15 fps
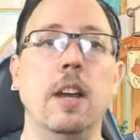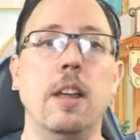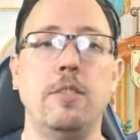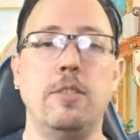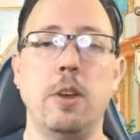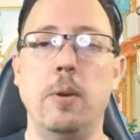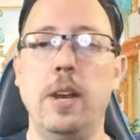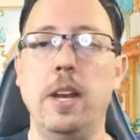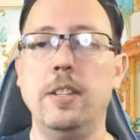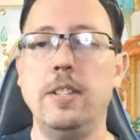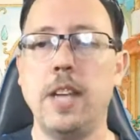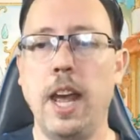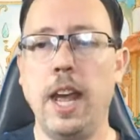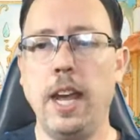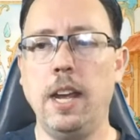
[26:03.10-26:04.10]
So it is
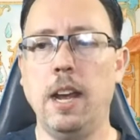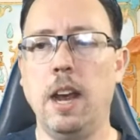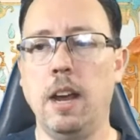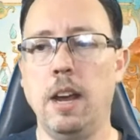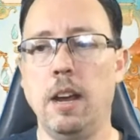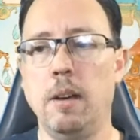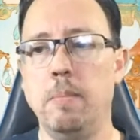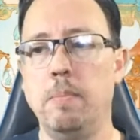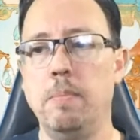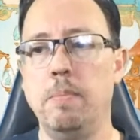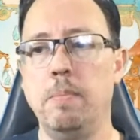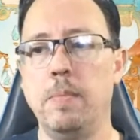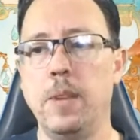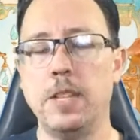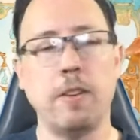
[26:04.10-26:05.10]

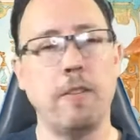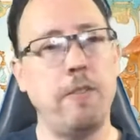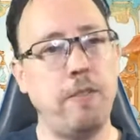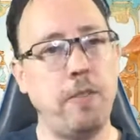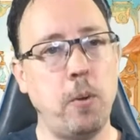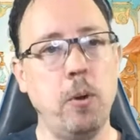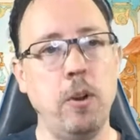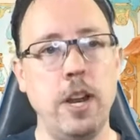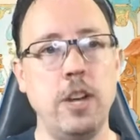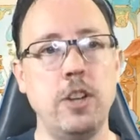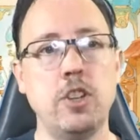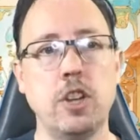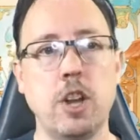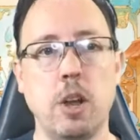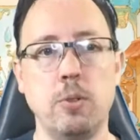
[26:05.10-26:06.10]
it's a
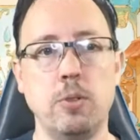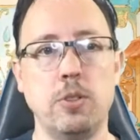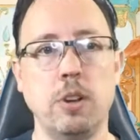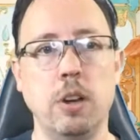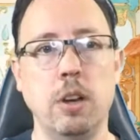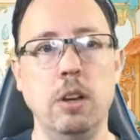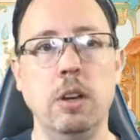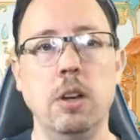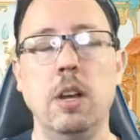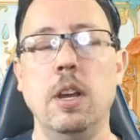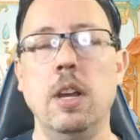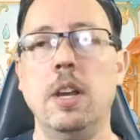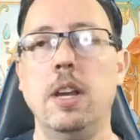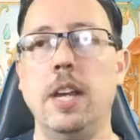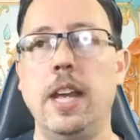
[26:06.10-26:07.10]
4-inch coaster.
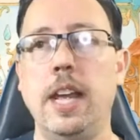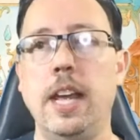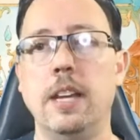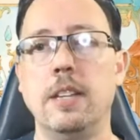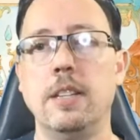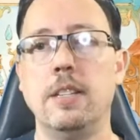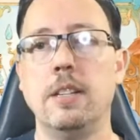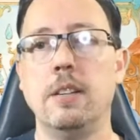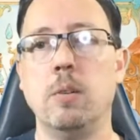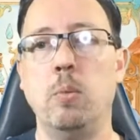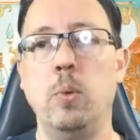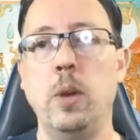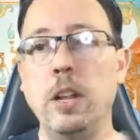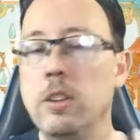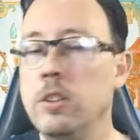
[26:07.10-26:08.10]
It
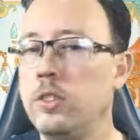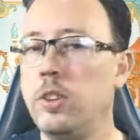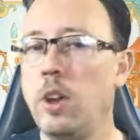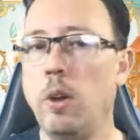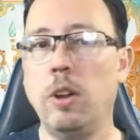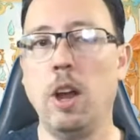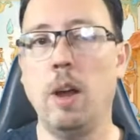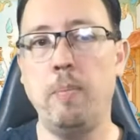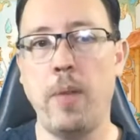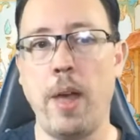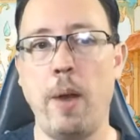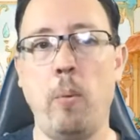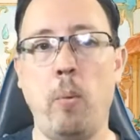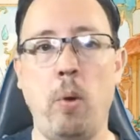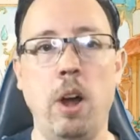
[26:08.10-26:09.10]
will soak up
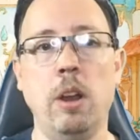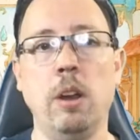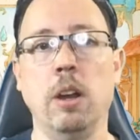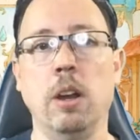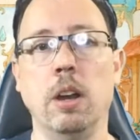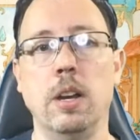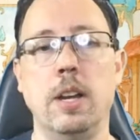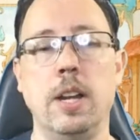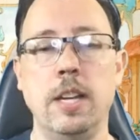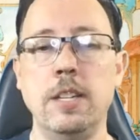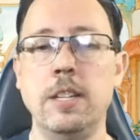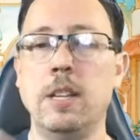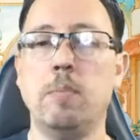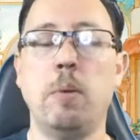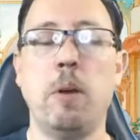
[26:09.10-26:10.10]
that water
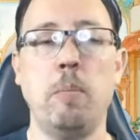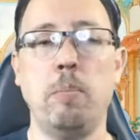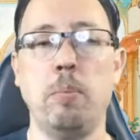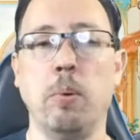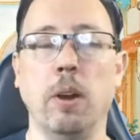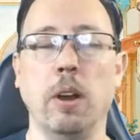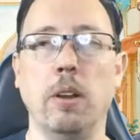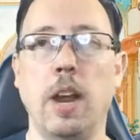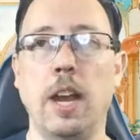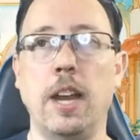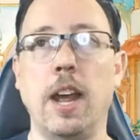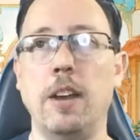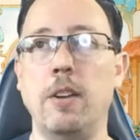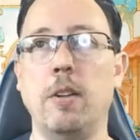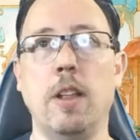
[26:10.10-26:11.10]
into the pulp board. And
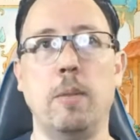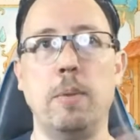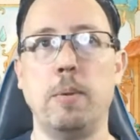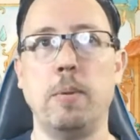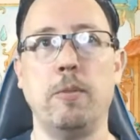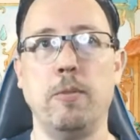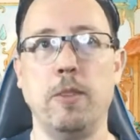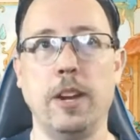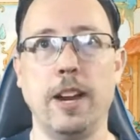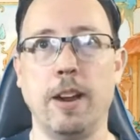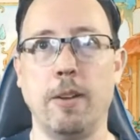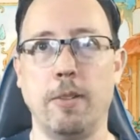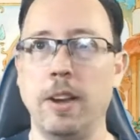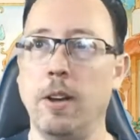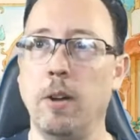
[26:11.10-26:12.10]
I know a lot of people are freaking
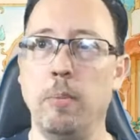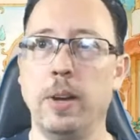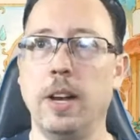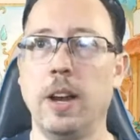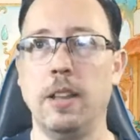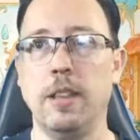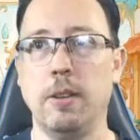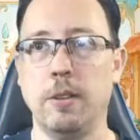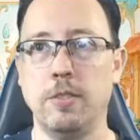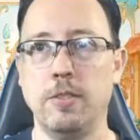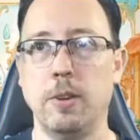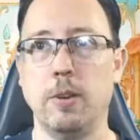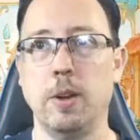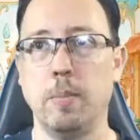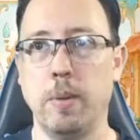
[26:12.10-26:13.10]
out right now. Oh my God, that'll
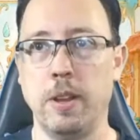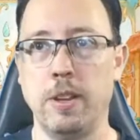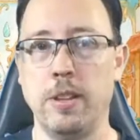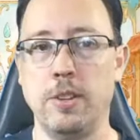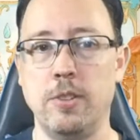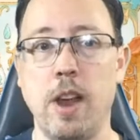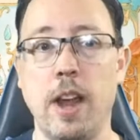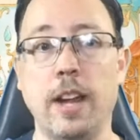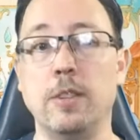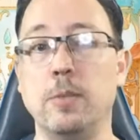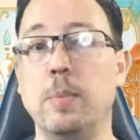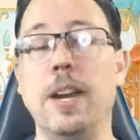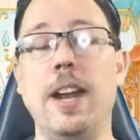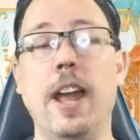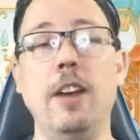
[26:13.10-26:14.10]
soak up onto the dragons.
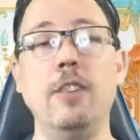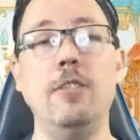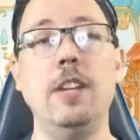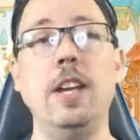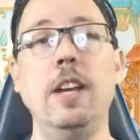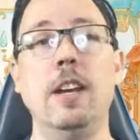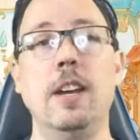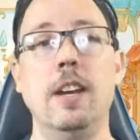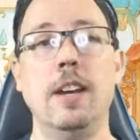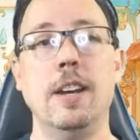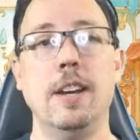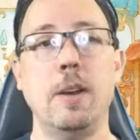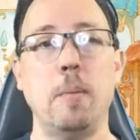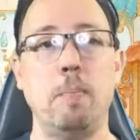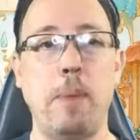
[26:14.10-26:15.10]
But it actually
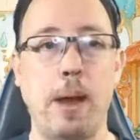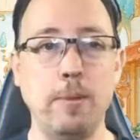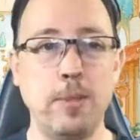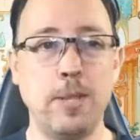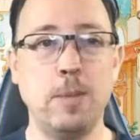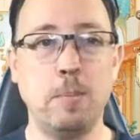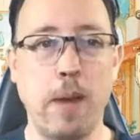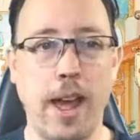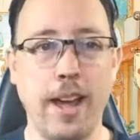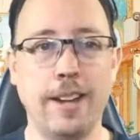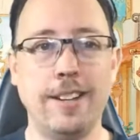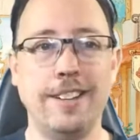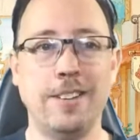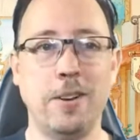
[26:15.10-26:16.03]
bounces back.